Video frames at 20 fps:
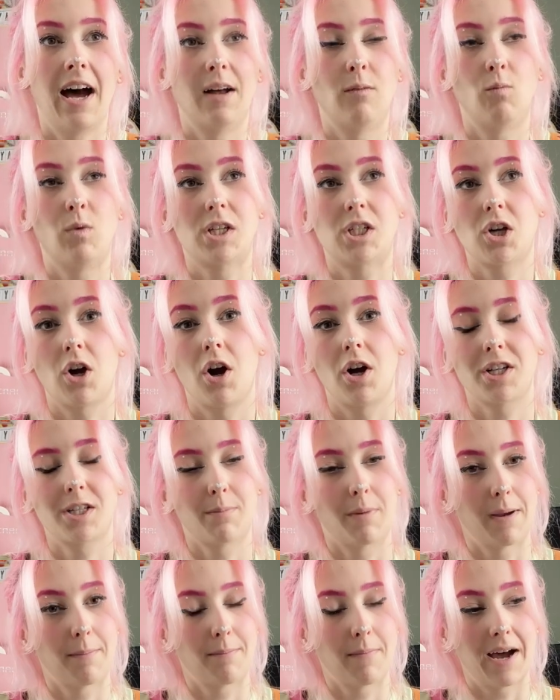We talked
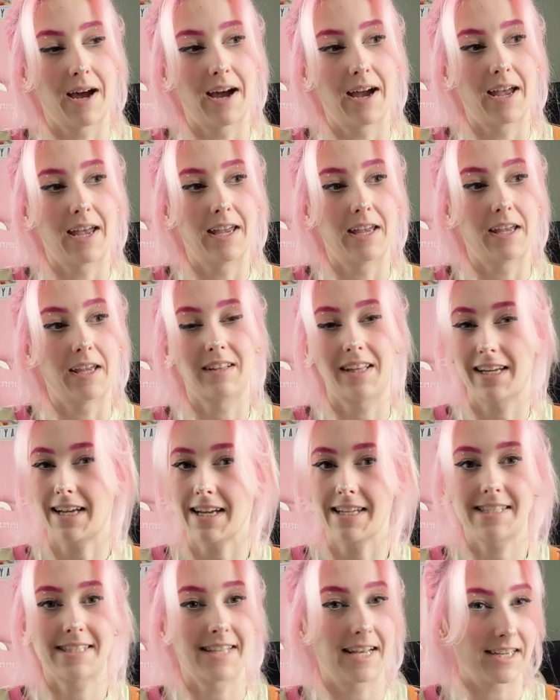about my like
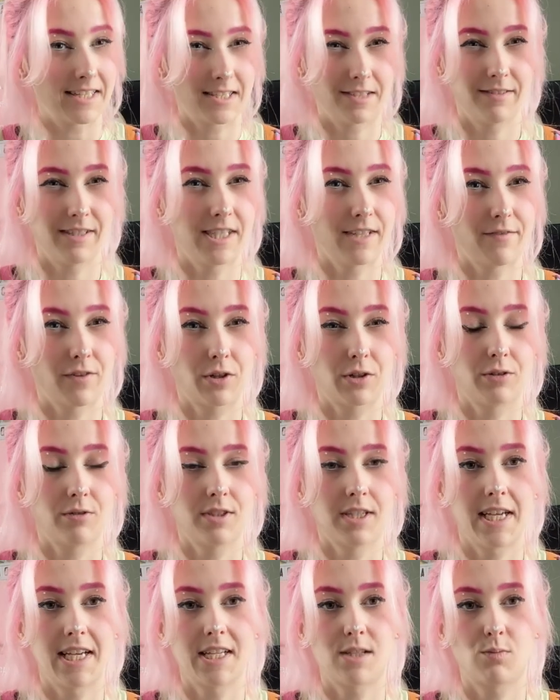sensory
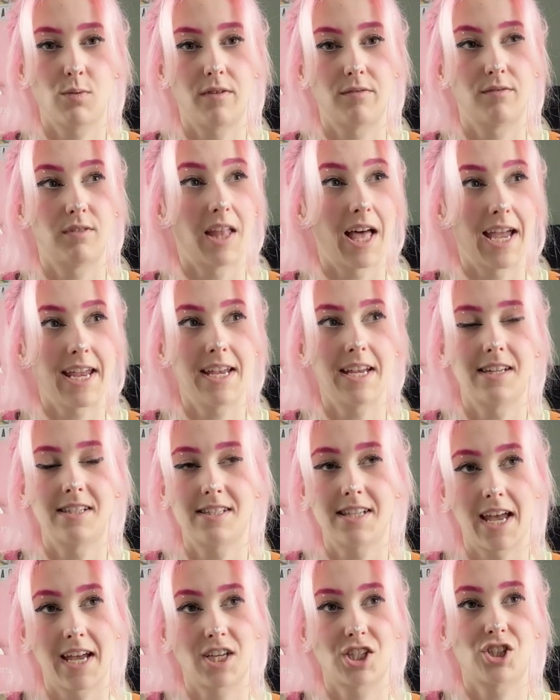difficulties with light and
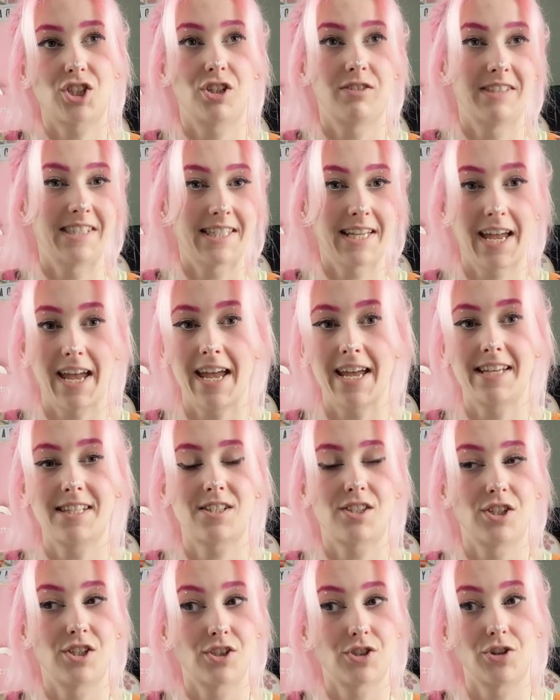texture and
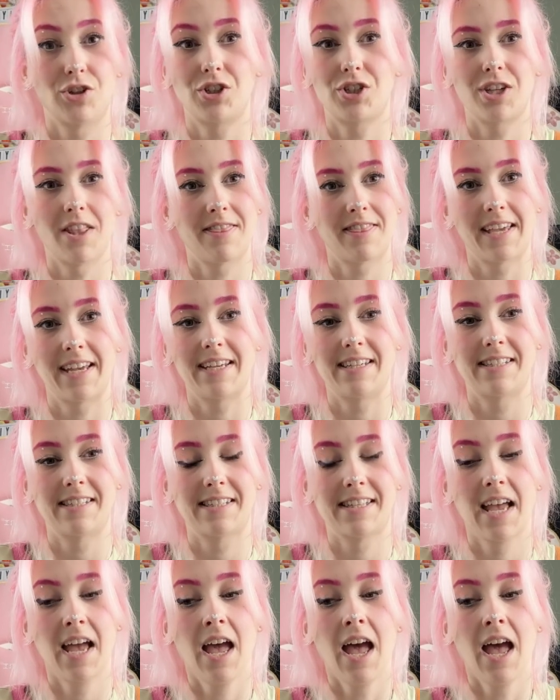taste and touch and
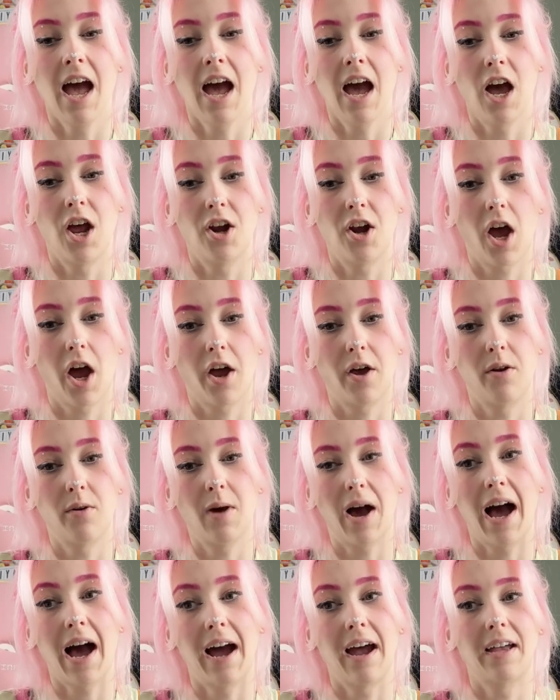things, and
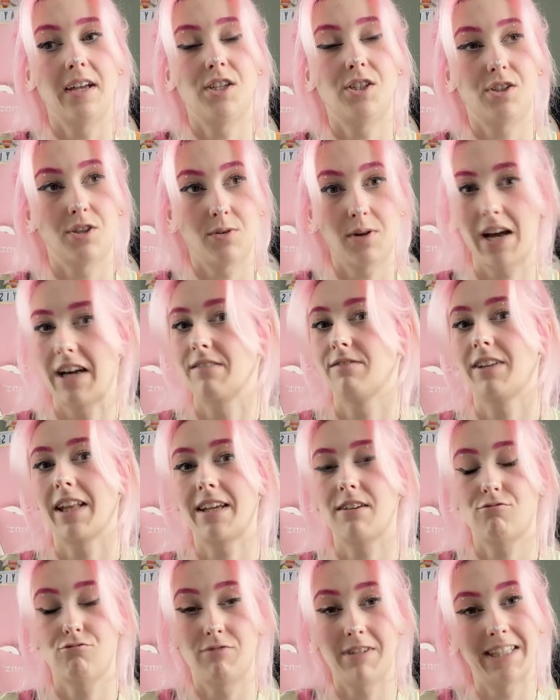how I do have
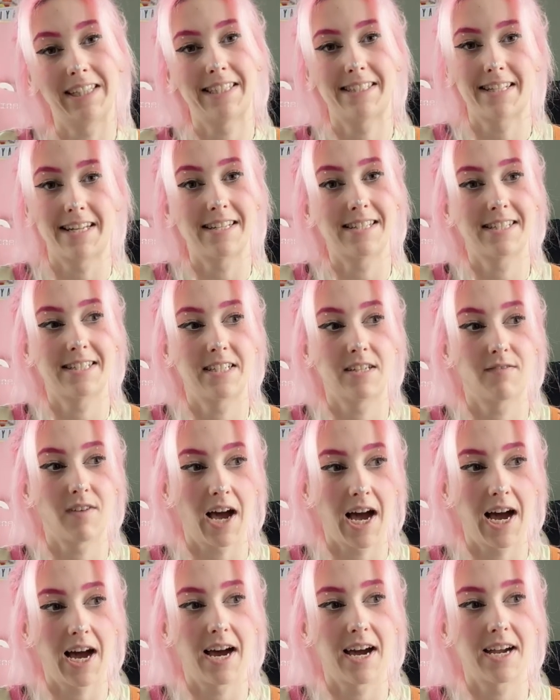like really sensitive
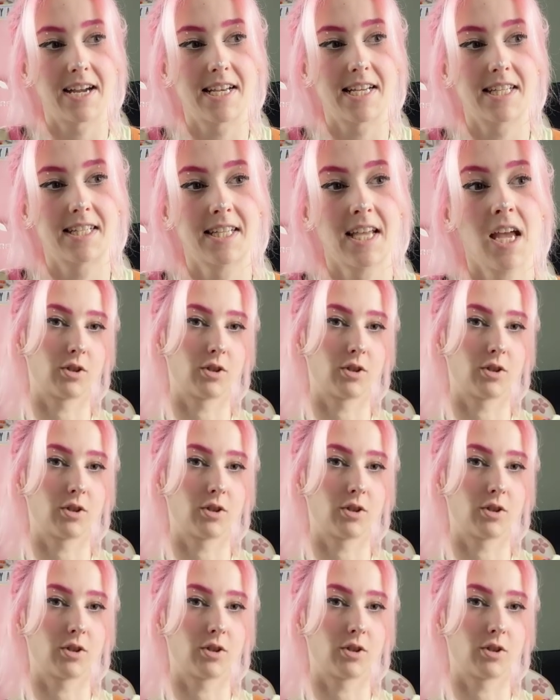eyes.